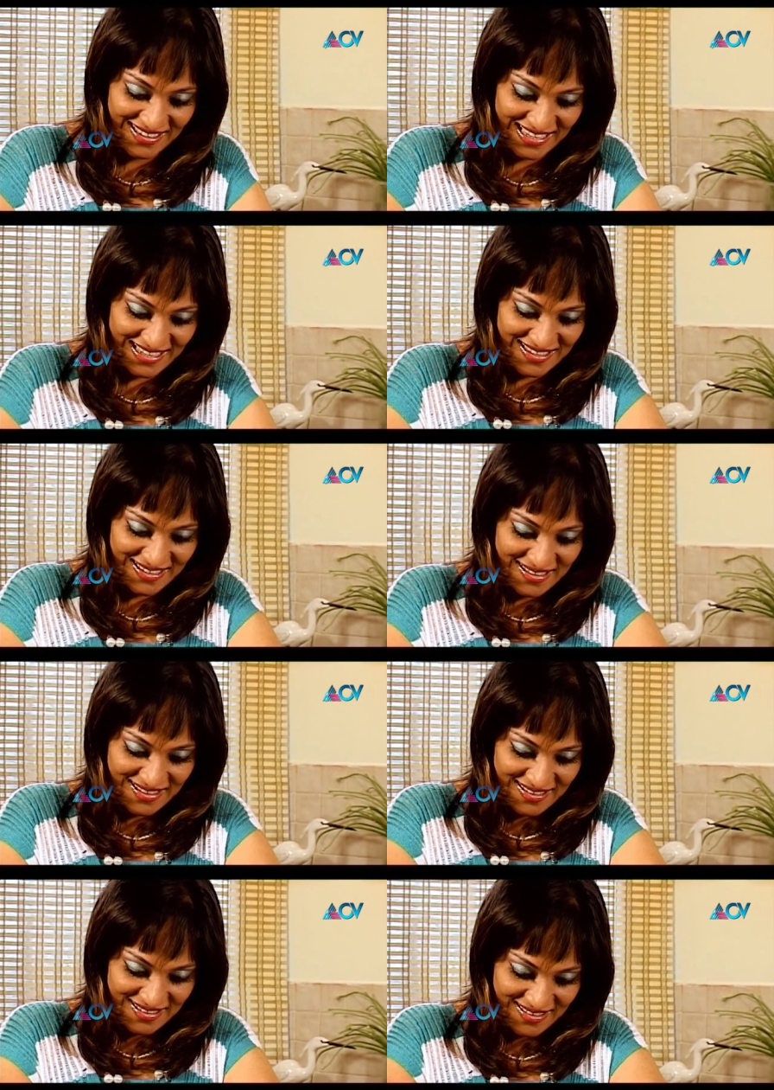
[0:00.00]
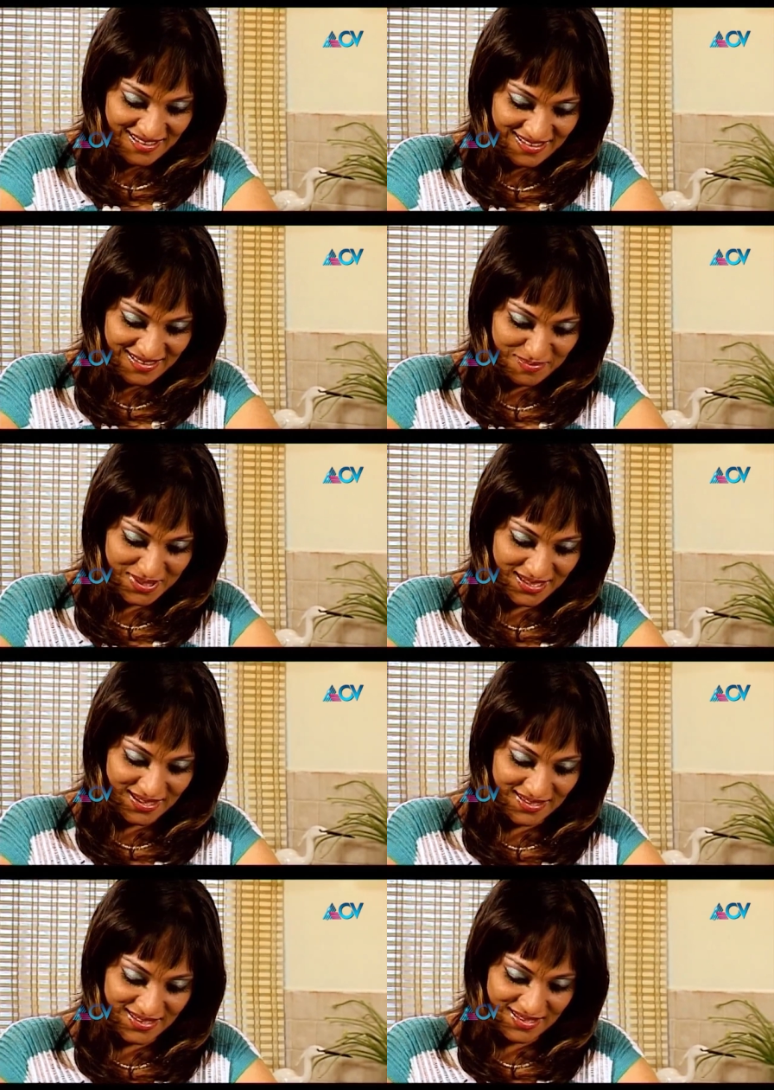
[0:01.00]
Okay. And
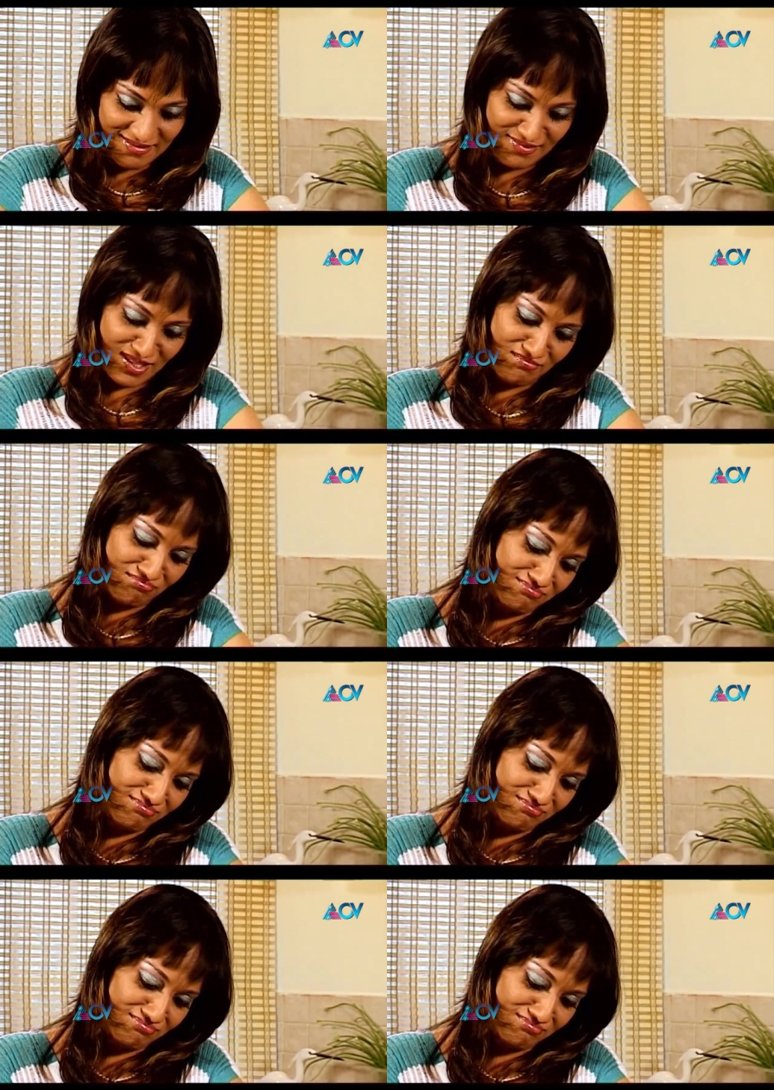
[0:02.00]
besides, well,